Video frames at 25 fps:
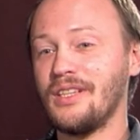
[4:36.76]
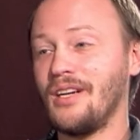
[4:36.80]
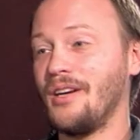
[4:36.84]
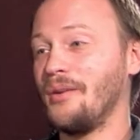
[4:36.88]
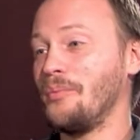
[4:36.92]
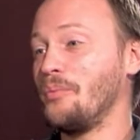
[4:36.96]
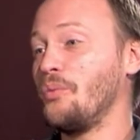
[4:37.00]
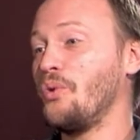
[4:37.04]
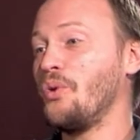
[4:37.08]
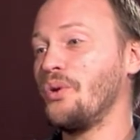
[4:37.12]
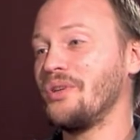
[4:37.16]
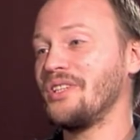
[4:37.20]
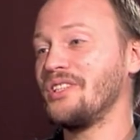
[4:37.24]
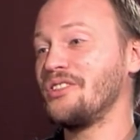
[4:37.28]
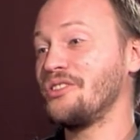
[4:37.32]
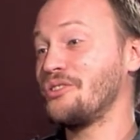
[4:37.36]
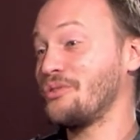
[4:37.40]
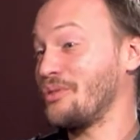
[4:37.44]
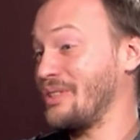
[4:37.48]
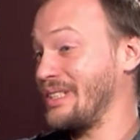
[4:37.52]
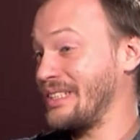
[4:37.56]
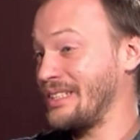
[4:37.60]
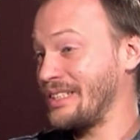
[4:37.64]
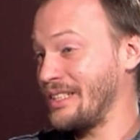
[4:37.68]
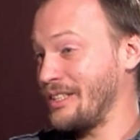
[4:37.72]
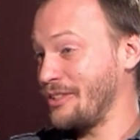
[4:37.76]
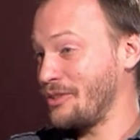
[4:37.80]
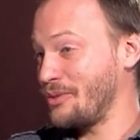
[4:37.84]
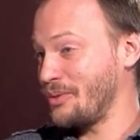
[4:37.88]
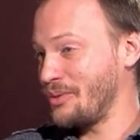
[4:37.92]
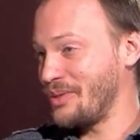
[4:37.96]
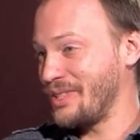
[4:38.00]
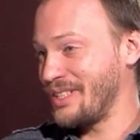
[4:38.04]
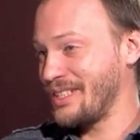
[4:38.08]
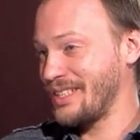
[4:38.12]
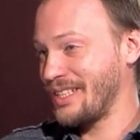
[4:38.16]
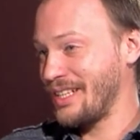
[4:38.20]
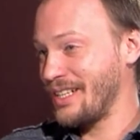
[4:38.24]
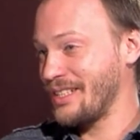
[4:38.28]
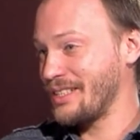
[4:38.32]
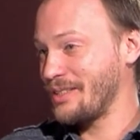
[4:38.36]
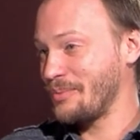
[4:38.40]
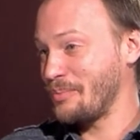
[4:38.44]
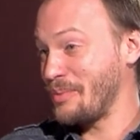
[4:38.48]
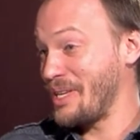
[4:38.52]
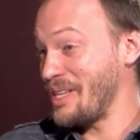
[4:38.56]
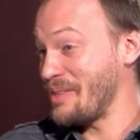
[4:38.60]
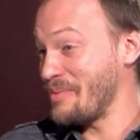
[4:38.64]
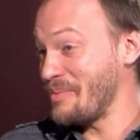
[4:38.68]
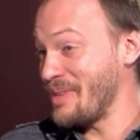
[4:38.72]
are more interesting to discuss,
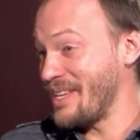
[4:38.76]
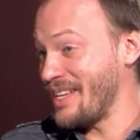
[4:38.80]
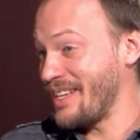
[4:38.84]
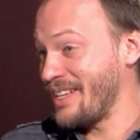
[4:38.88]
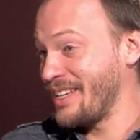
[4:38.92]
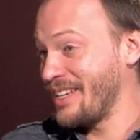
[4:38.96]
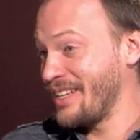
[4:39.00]
maybe.